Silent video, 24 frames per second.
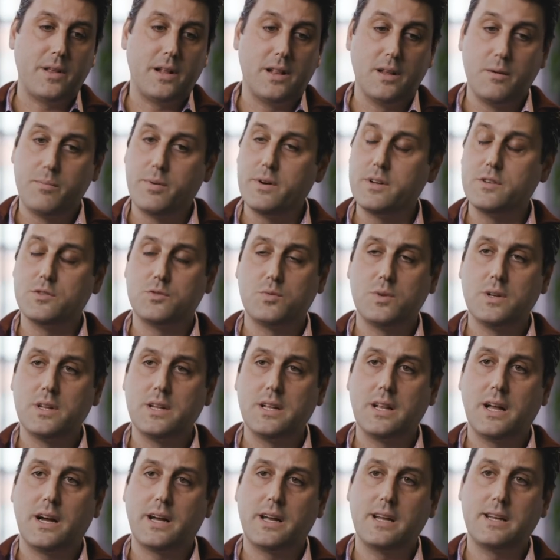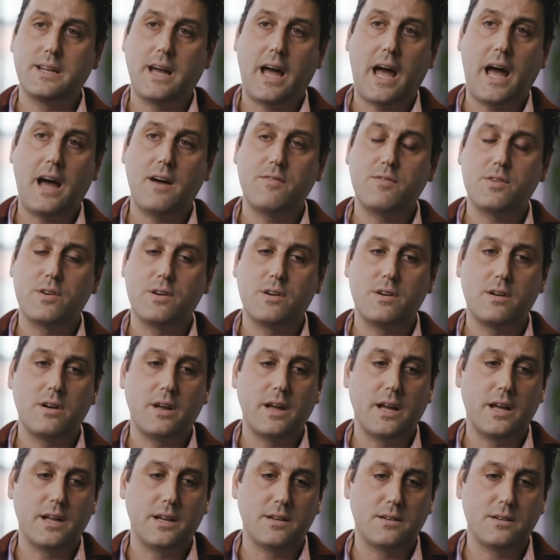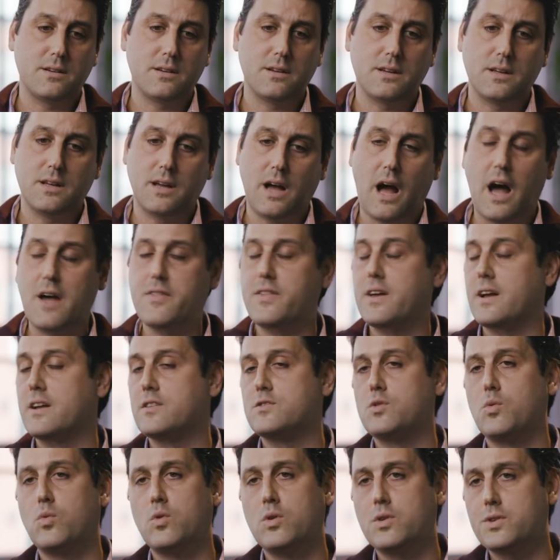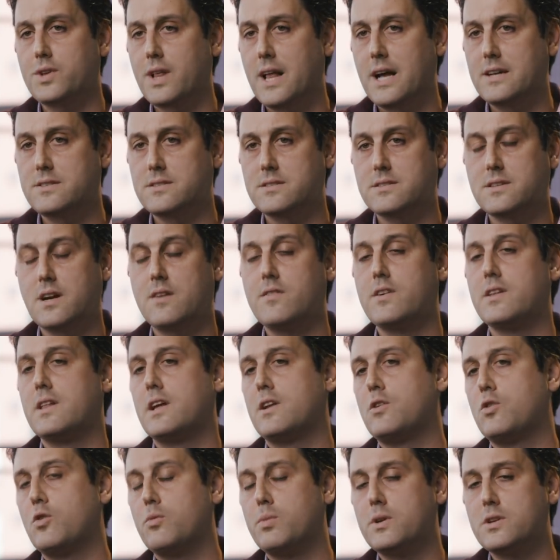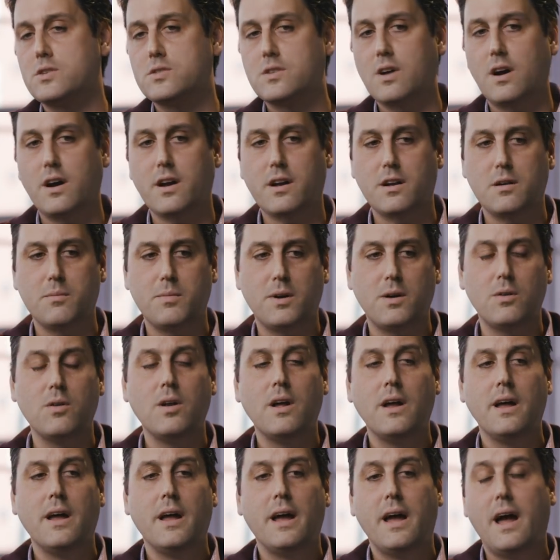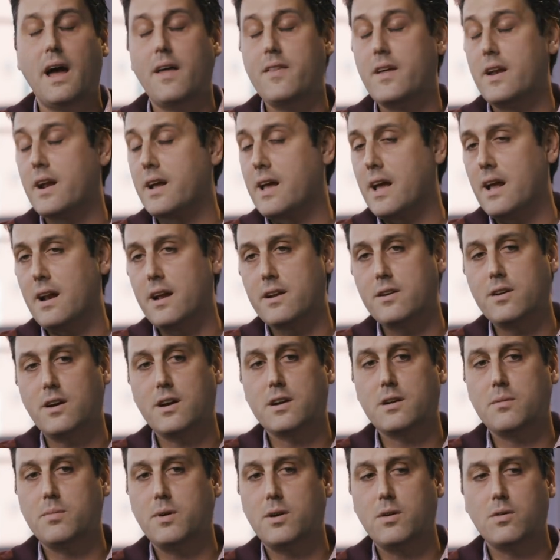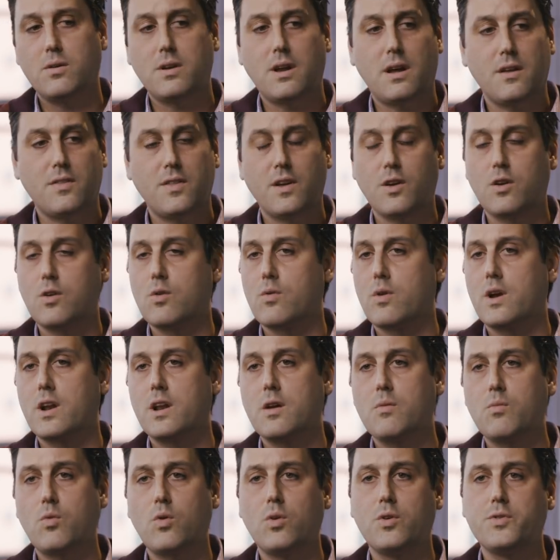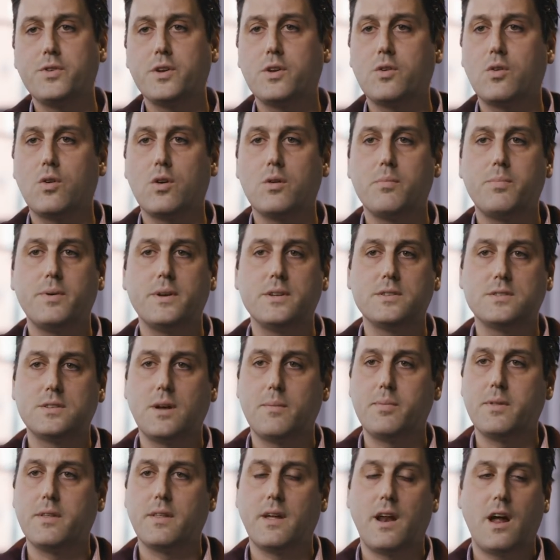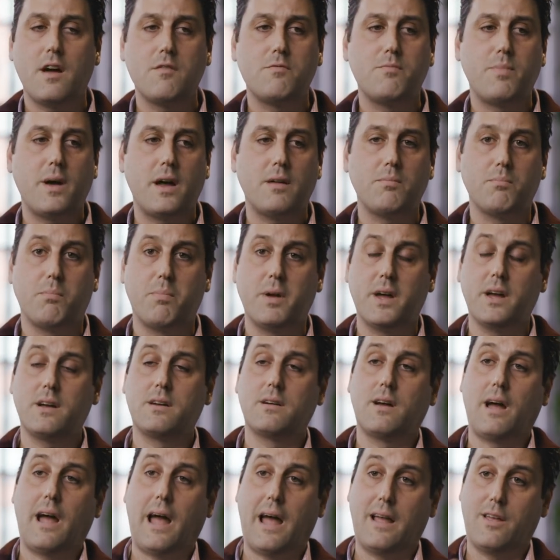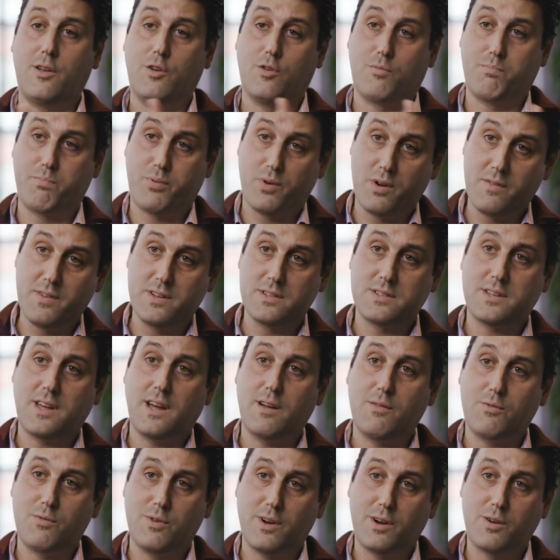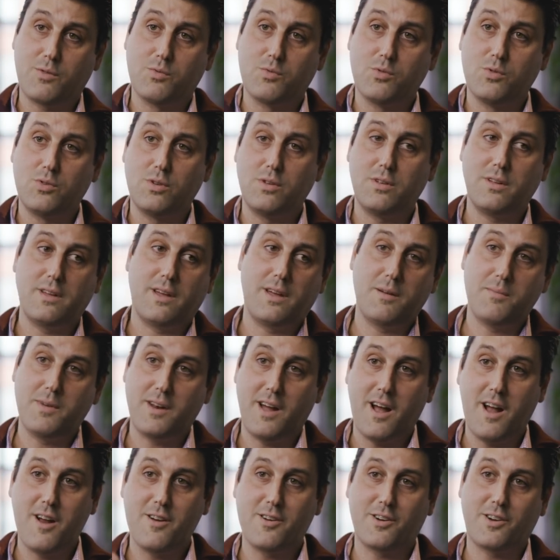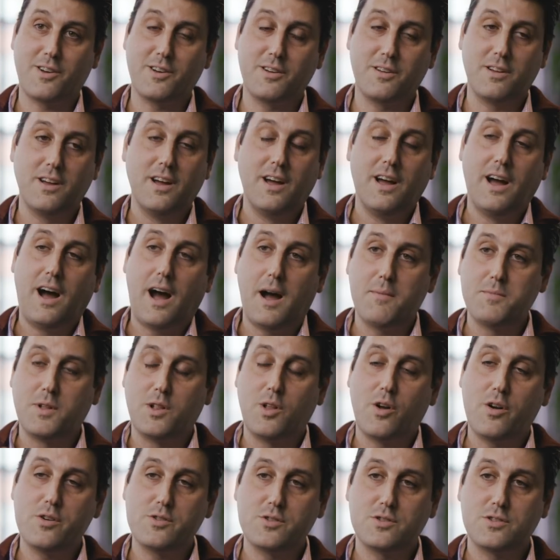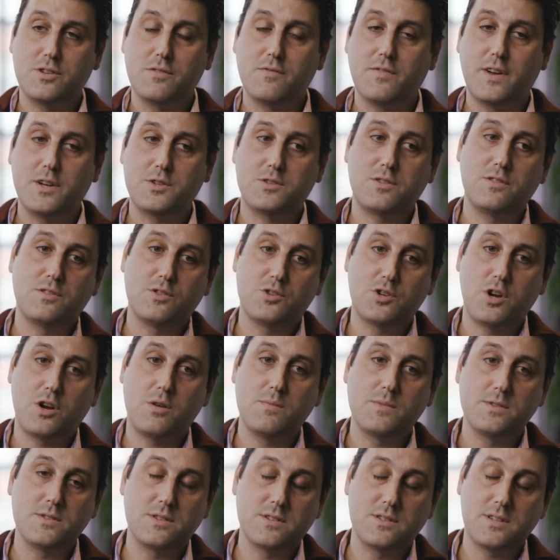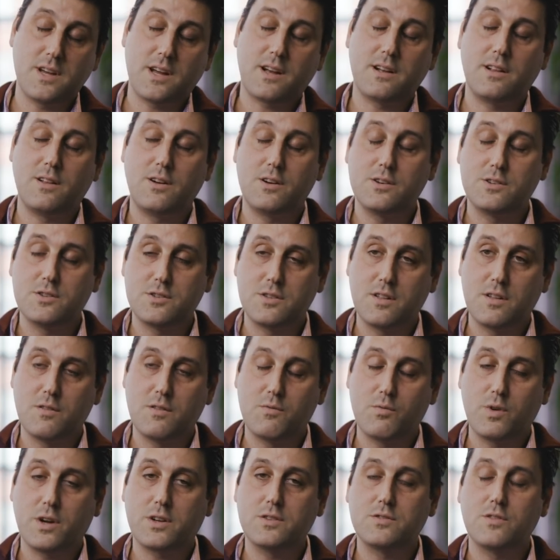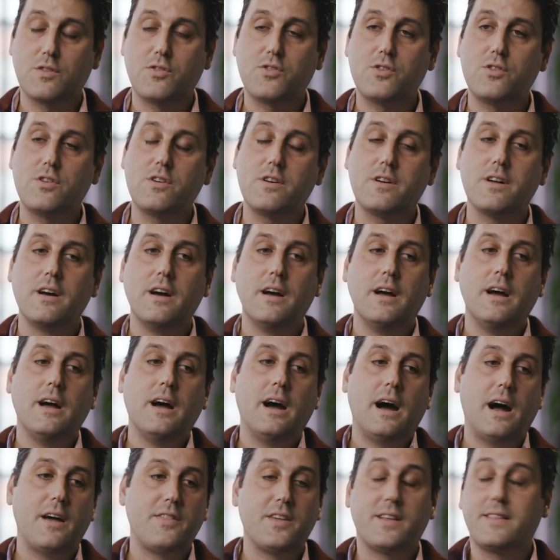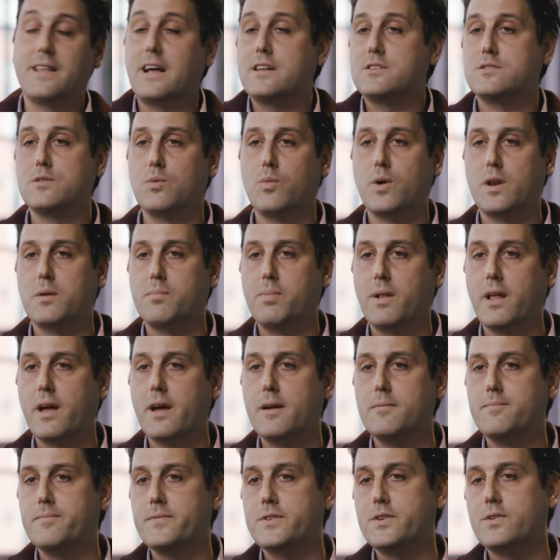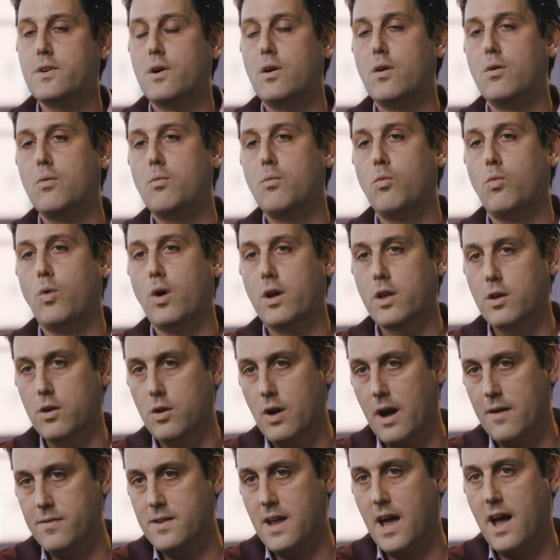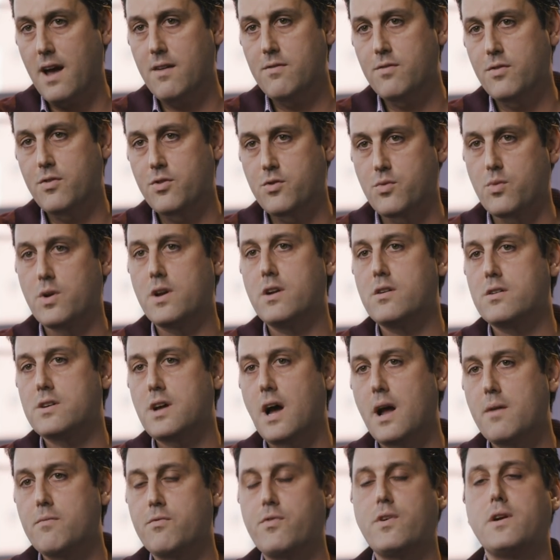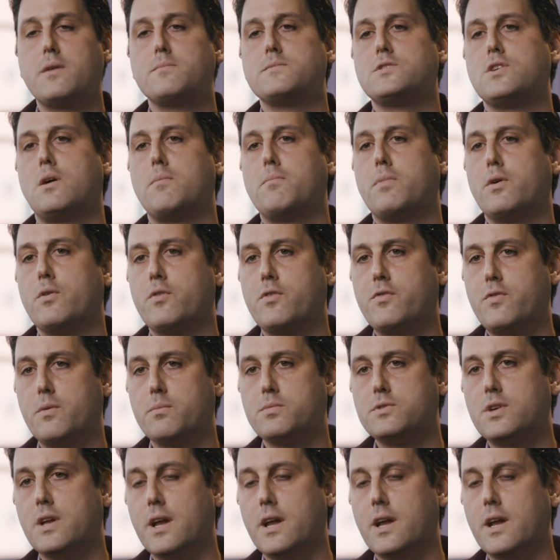Liberty's really lucky to have her, and I think it's a world-class discovery that nobody's talking about. And then again, I talked about, I think Uranium Royalty Corp is something that I've bet big. Your previous get, Rick Rule, him and I are gonna, I'm the largest investor, the chairman's the second largest, and then Rick's the third. I think that's the way to play it. So what you have to have, 3-year time frames on both from